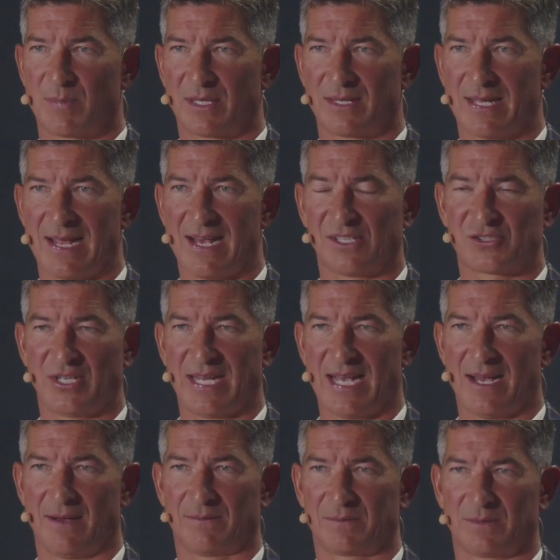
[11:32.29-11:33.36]
but they actually
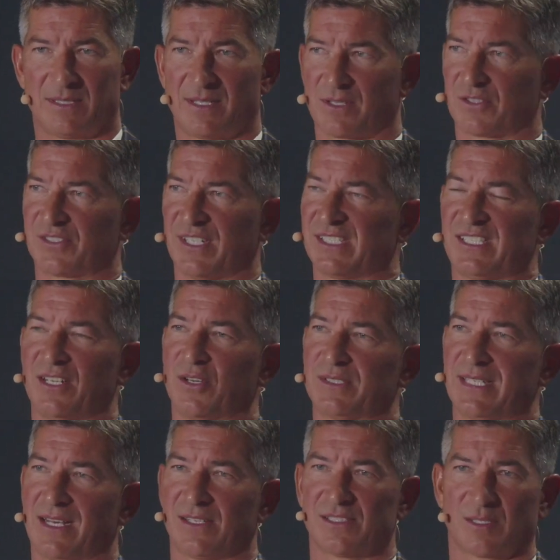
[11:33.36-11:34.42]
have another 60
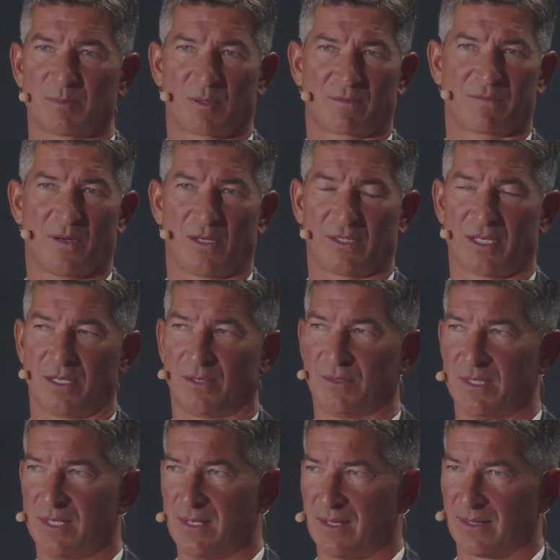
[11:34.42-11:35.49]
hotels in their portfolio.